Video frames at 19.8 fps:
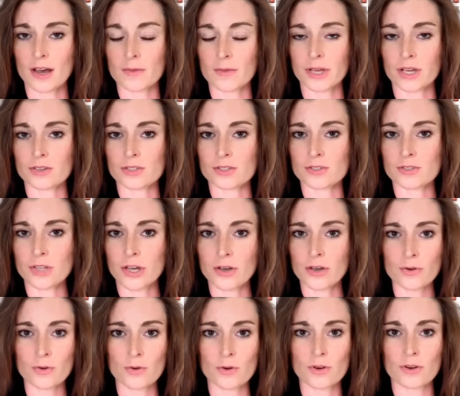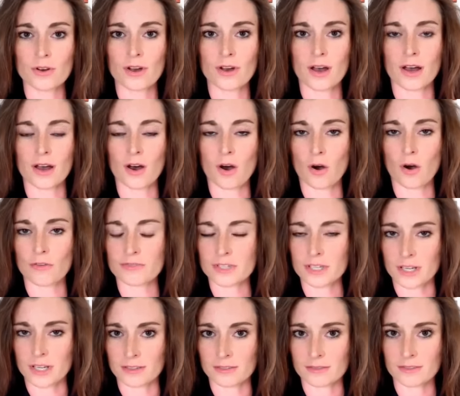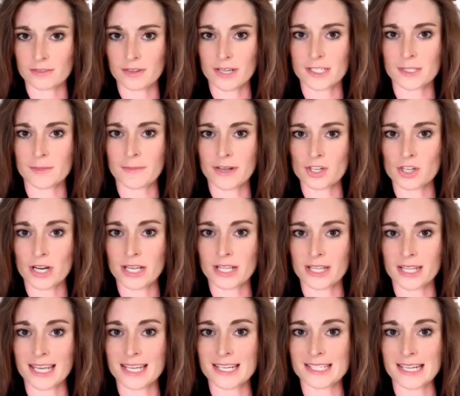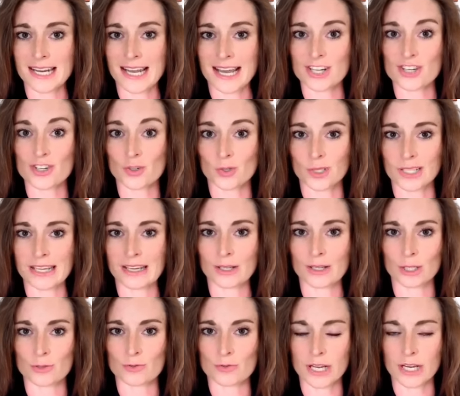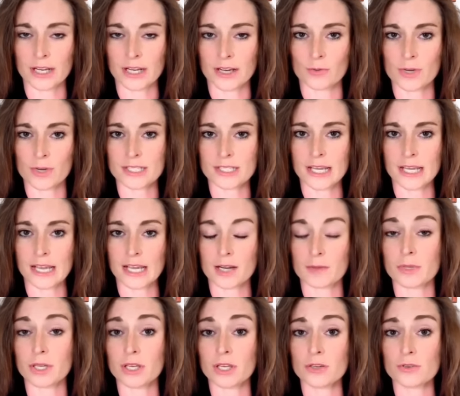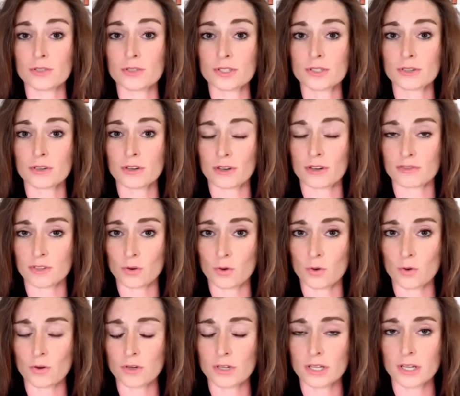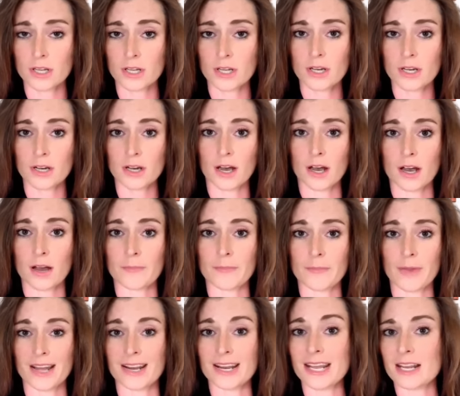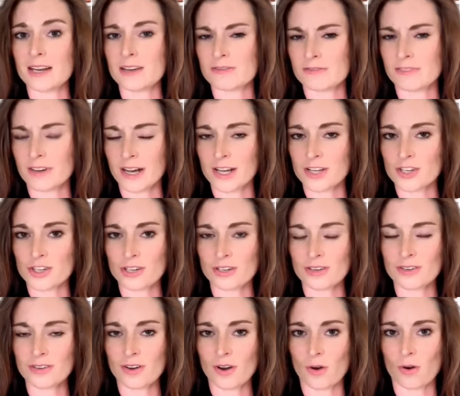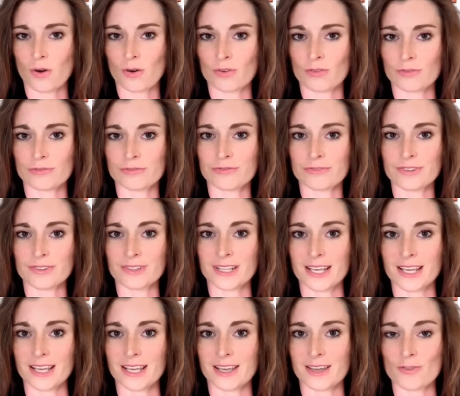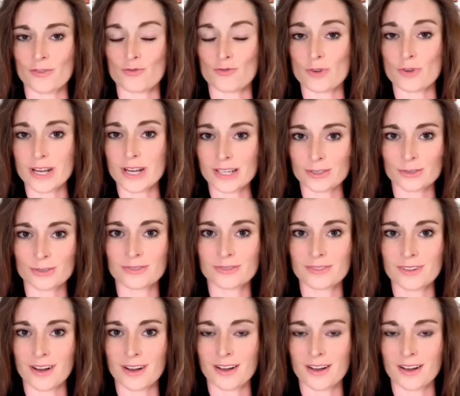Because so often, especially in the international legal arena, we're seeing an abuse of law, an inversion of the real